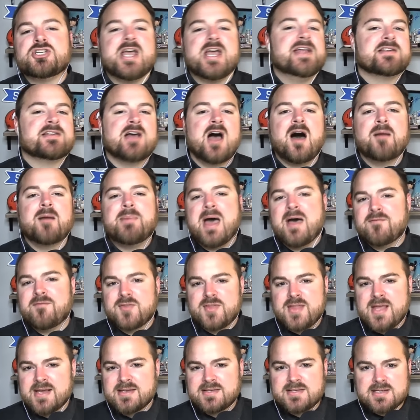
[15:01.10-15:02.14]
a top half of
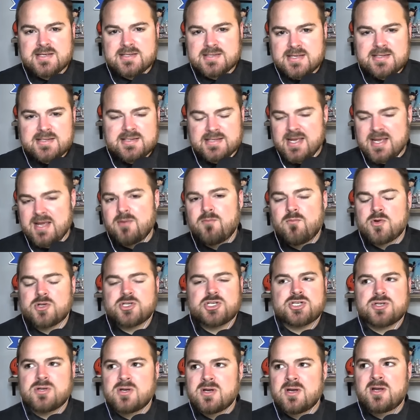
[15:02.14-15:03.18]
the SEC team,
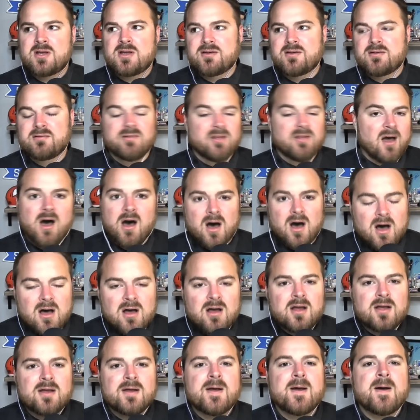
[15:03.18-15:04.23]
which, duh,
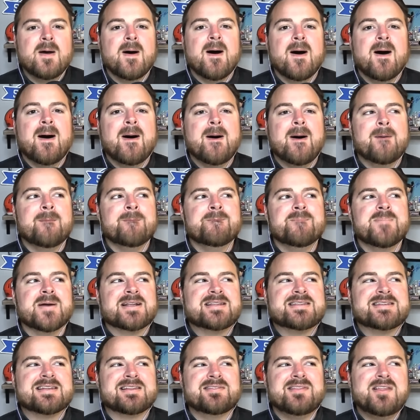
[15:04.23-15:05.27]
um, but
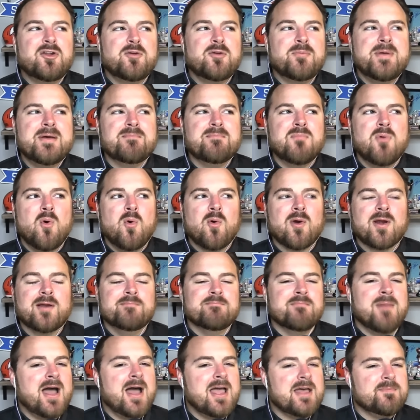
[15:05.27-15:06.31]
it's a little bit more, in
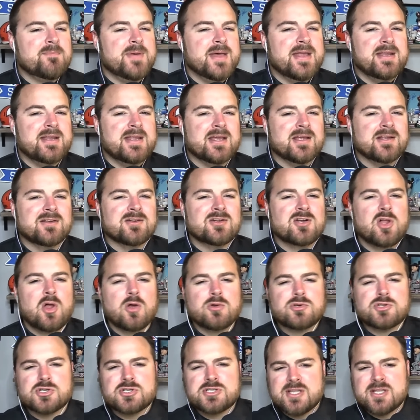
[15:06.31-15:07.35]
my opinion,
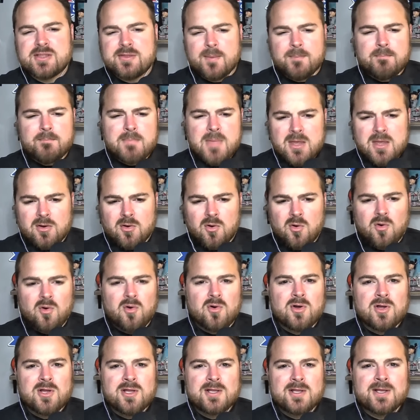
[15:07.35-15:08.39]
closer to the
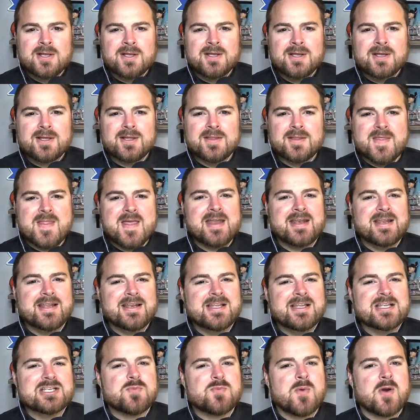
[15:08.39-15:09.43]
middle than it
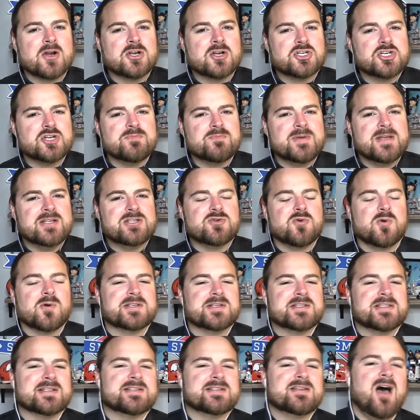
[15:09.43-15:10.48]
is where it should be towards
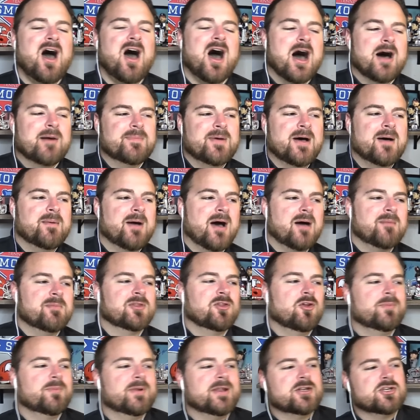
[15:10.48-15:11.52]
the top. I'm, I'm a
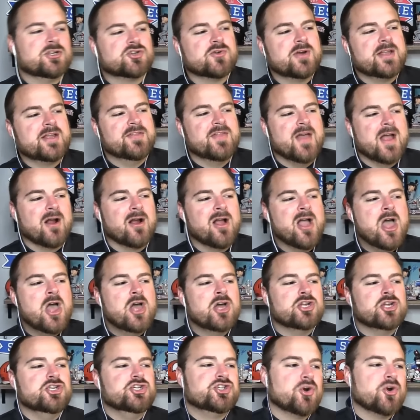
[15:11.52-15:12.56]
little bit intrigued there.
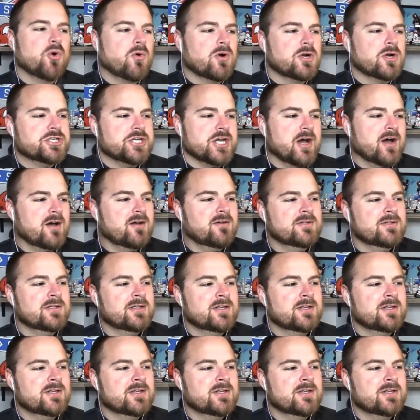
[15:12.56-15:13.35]
Georgia,